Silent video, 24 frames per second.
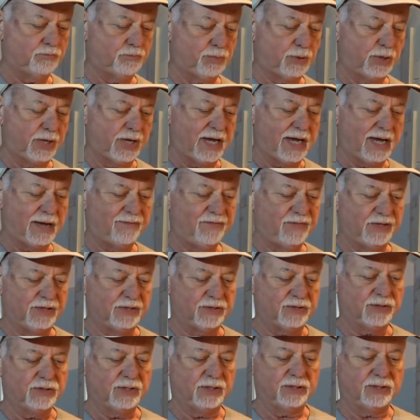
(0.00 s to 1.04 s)
pretty
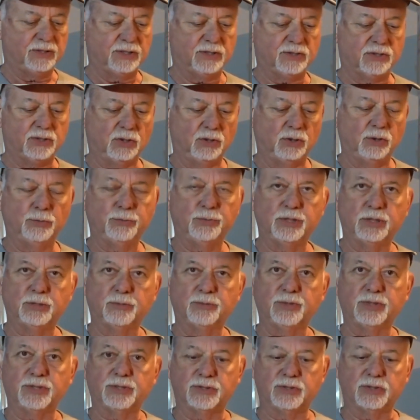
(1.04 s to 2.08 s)
obvious that this
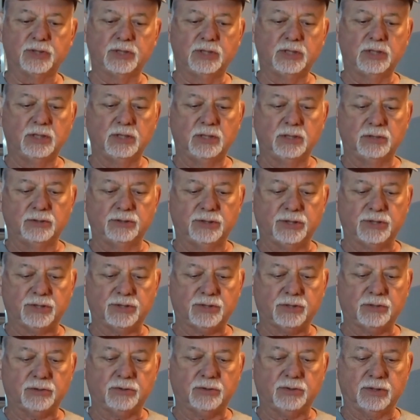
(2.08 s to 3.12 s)
aluminum is
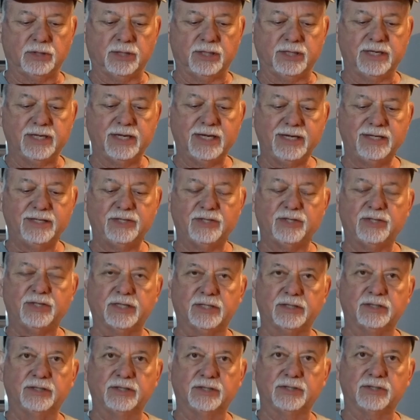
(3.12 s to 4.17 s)
just a nice
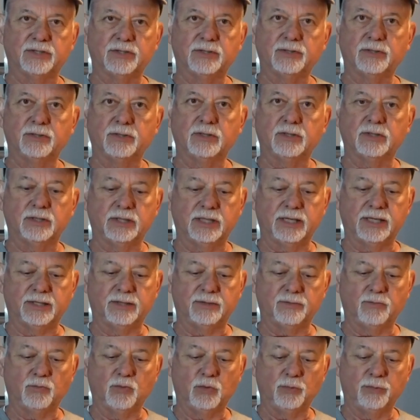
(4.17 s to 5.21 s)
thickness
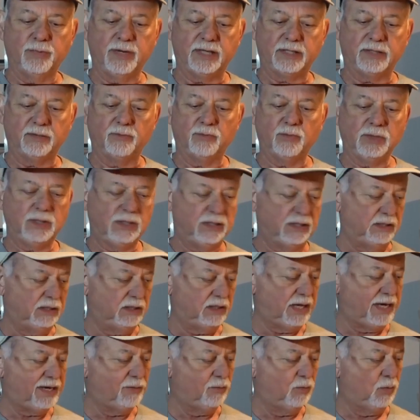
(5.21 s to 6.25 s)
and will make a really
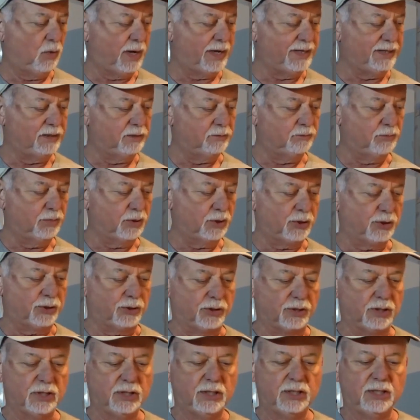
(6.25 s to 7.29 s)
lightweight
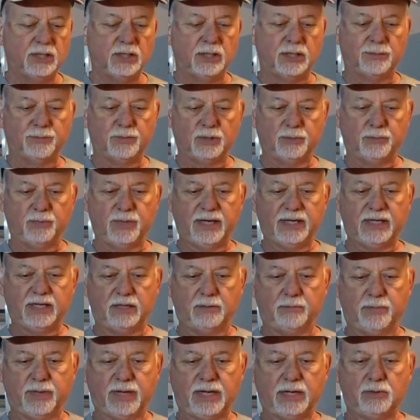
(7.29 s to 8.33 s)
burner. I'm going to make it
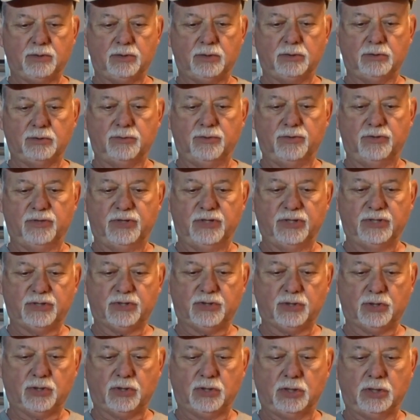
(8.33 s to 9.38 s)
about this
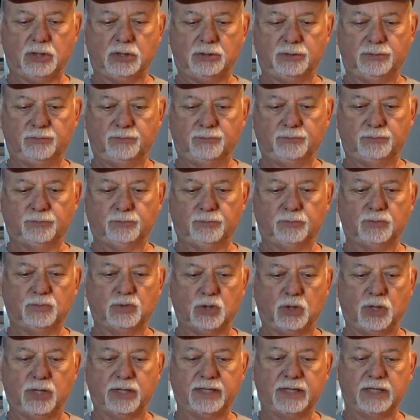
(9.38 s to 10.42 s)
tall.
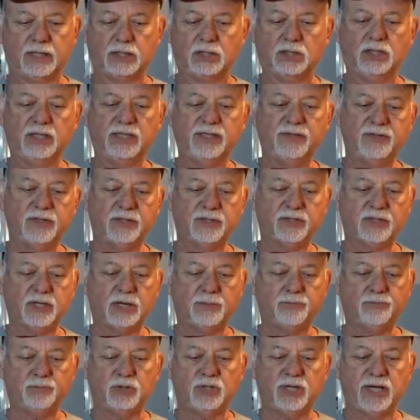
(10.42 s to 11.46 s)
So I got to clean this
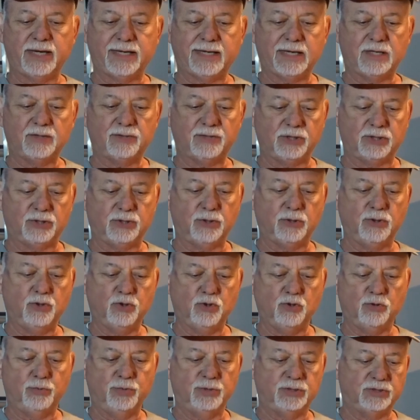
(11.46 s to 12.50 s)
up, take out the
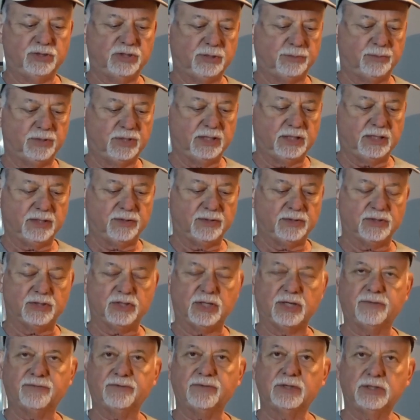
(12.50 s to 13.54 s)
tube and some of the other
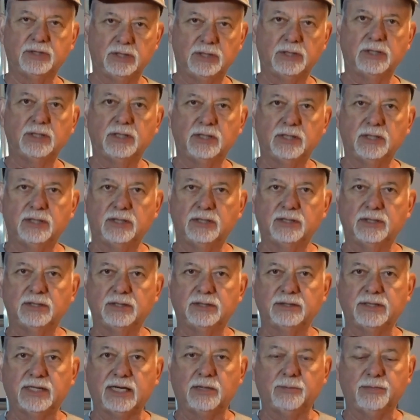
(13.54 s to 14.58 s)
stuff,
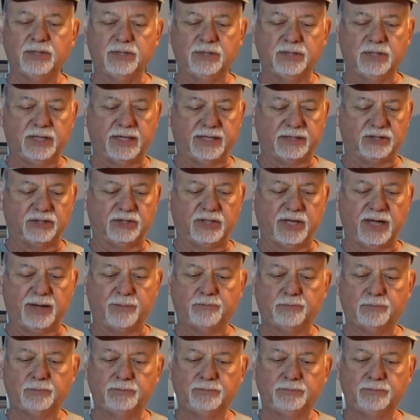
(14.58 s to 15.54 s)
and that'll be the next step.